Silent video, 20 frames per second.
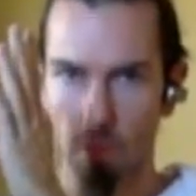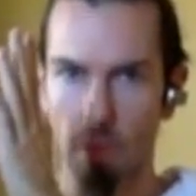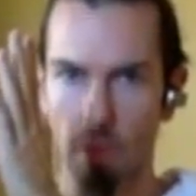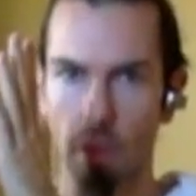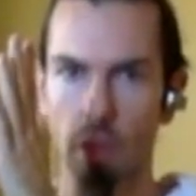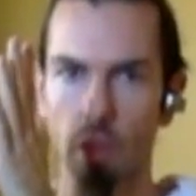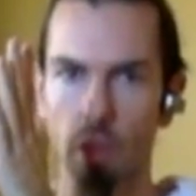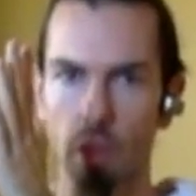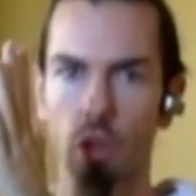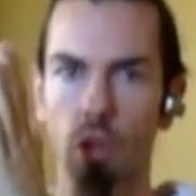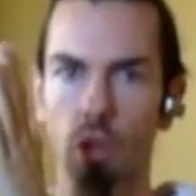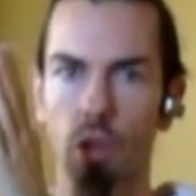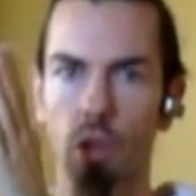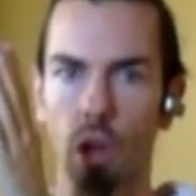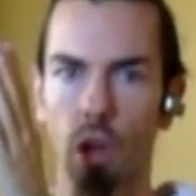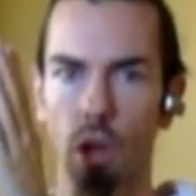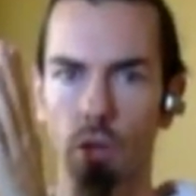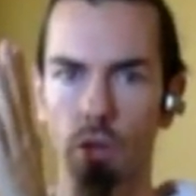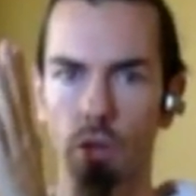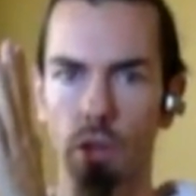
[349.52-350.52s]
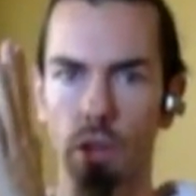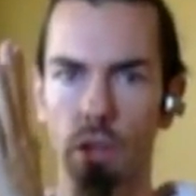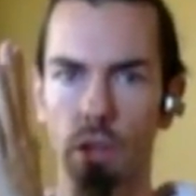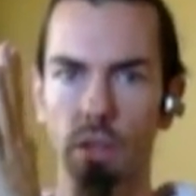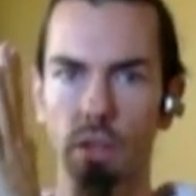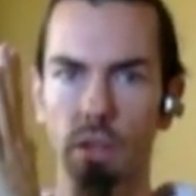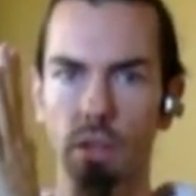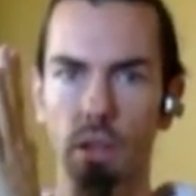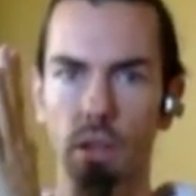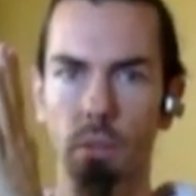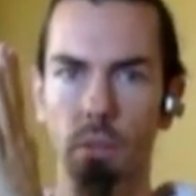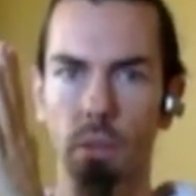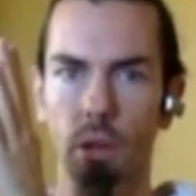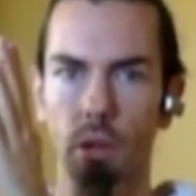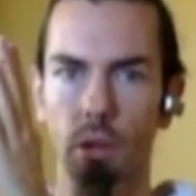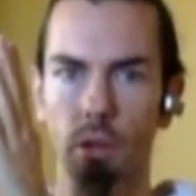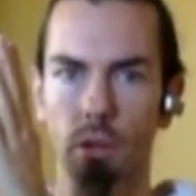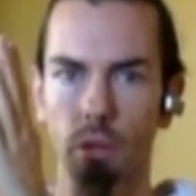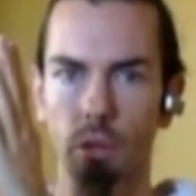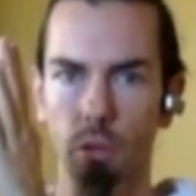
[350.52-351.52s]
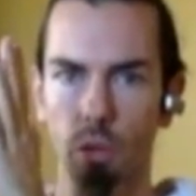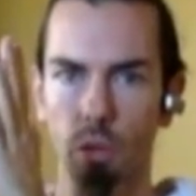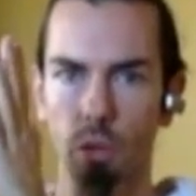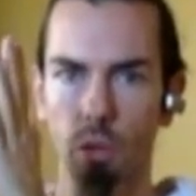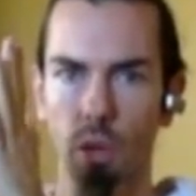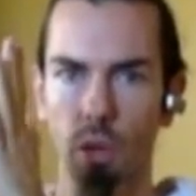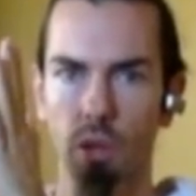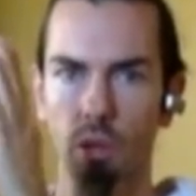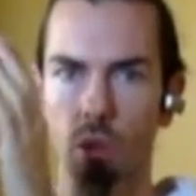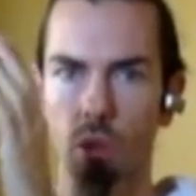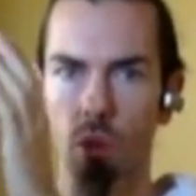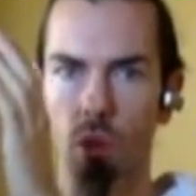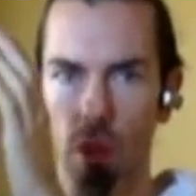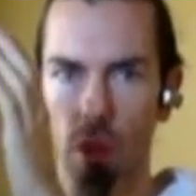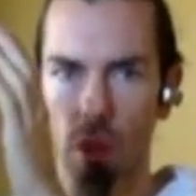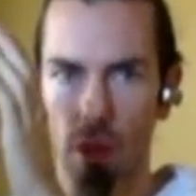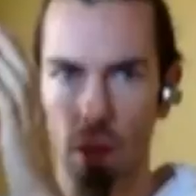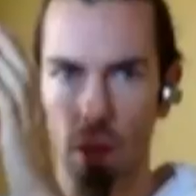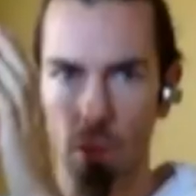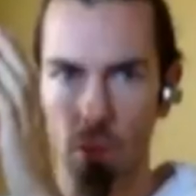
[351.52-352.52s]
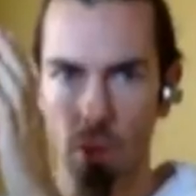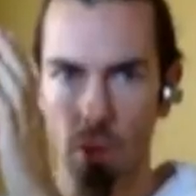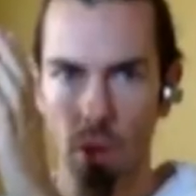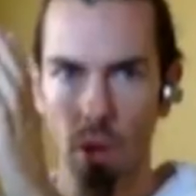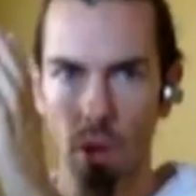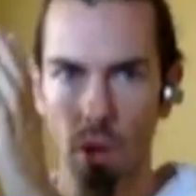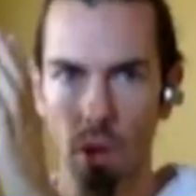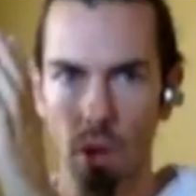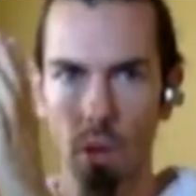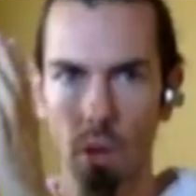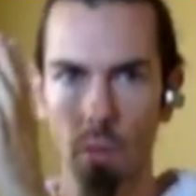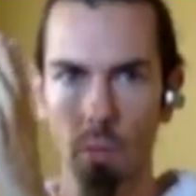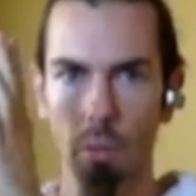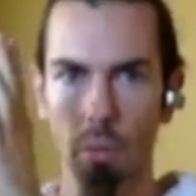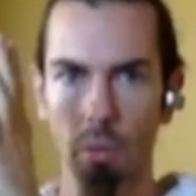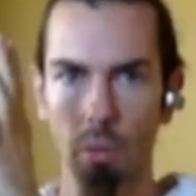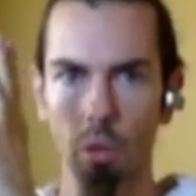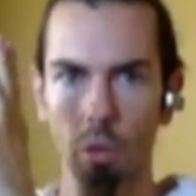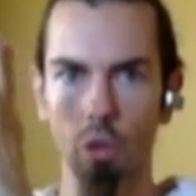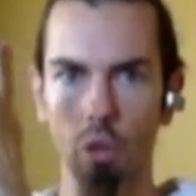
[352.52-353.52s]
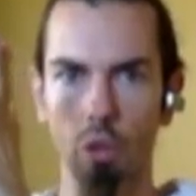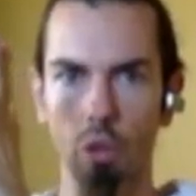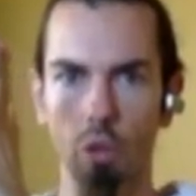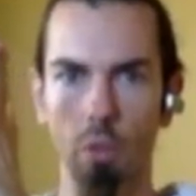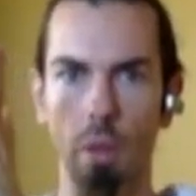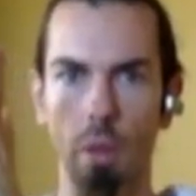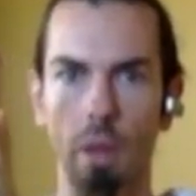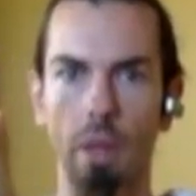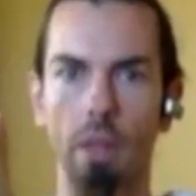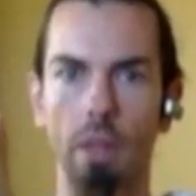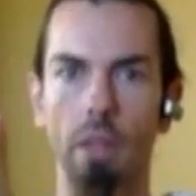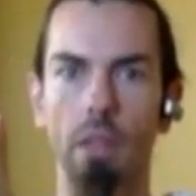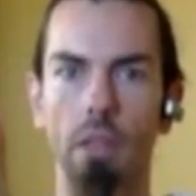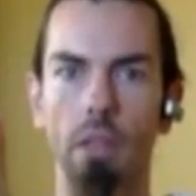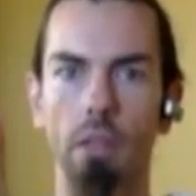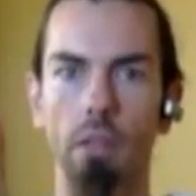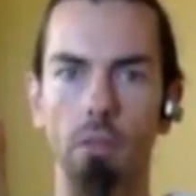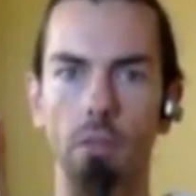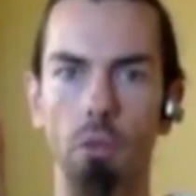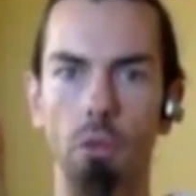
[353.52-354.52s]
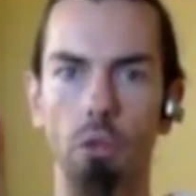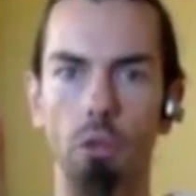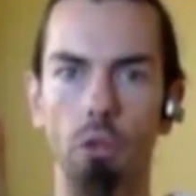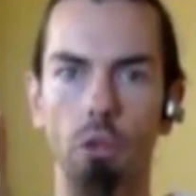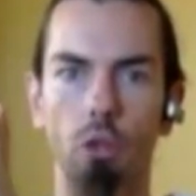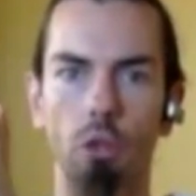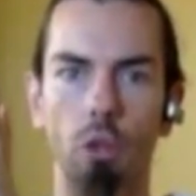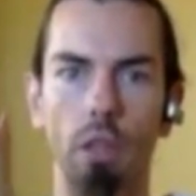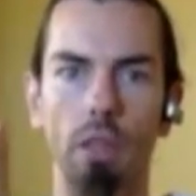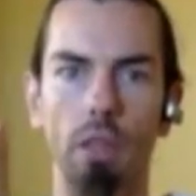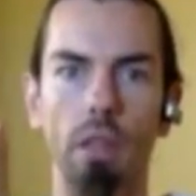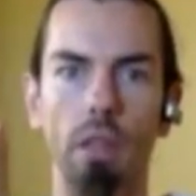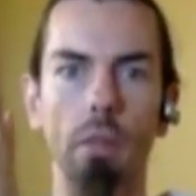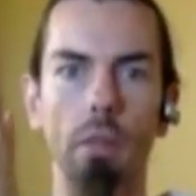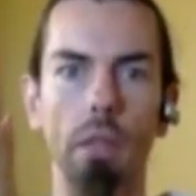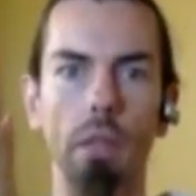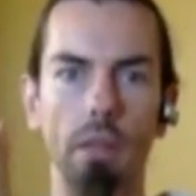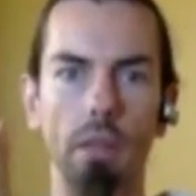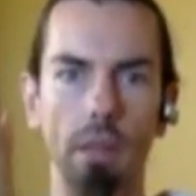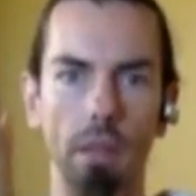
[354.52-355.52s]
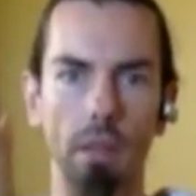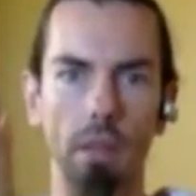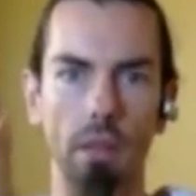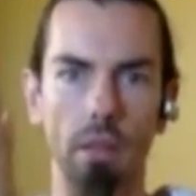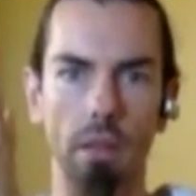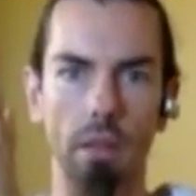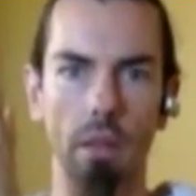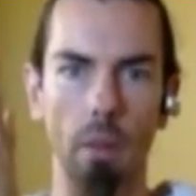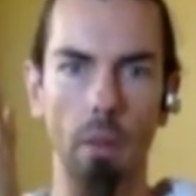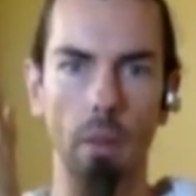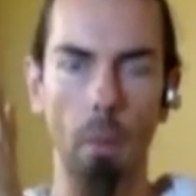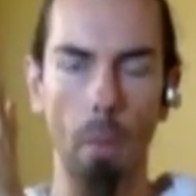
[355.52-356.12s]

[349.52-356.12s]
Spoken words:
tension of the inside part of the psoas will help push the spine even more straight and maintain it there.